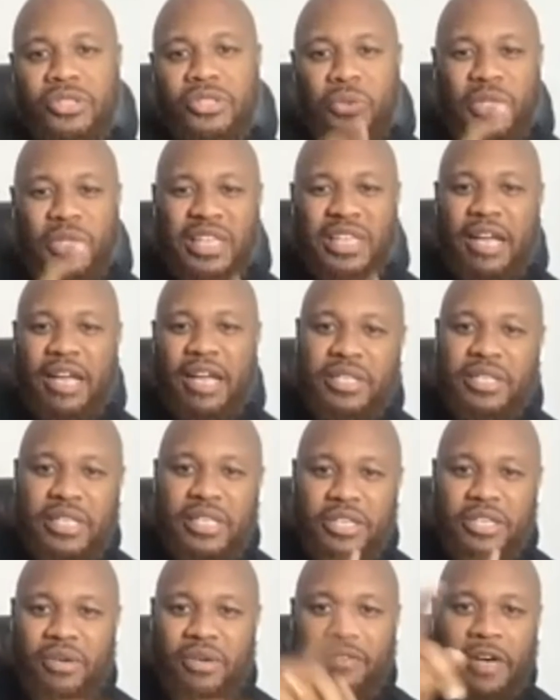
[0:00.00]
So with
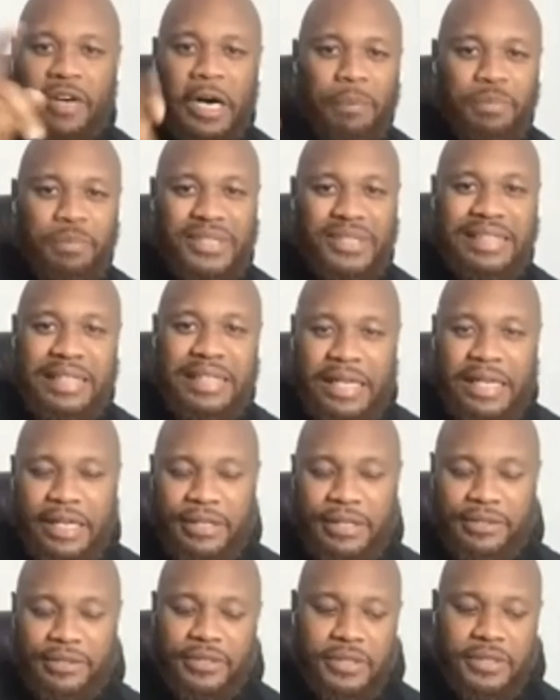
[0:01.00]
everything, you have ups and
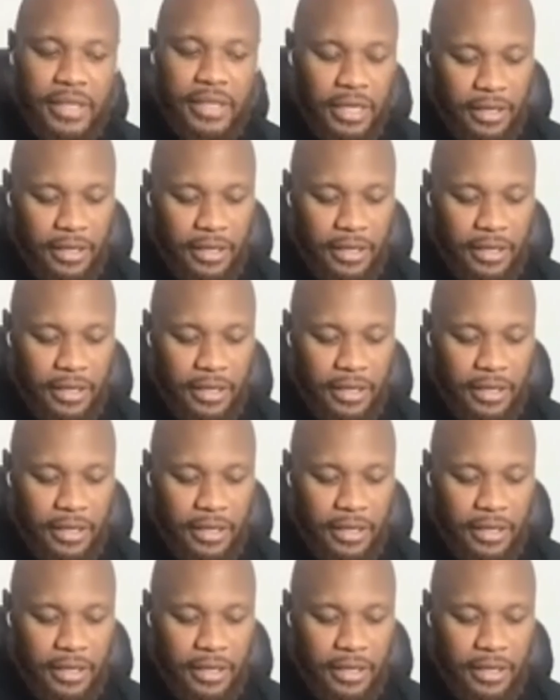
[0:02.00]
downs.